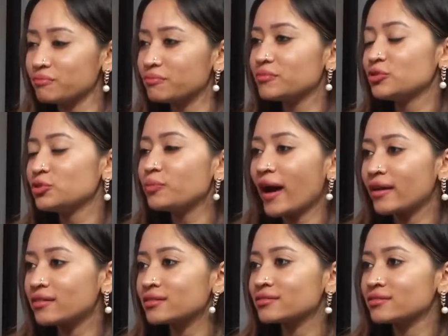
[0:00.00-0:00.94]
do
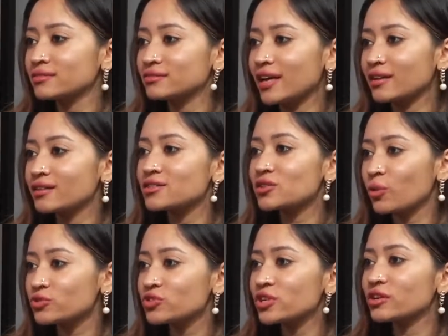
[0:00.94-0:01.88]
paddle tennis
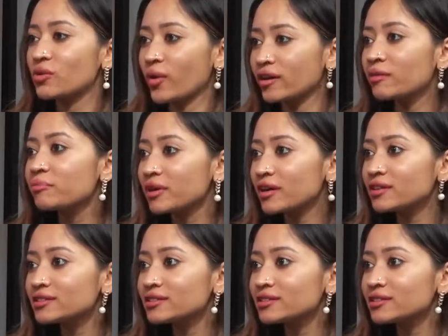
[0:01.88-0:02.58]
coaching quite a bit.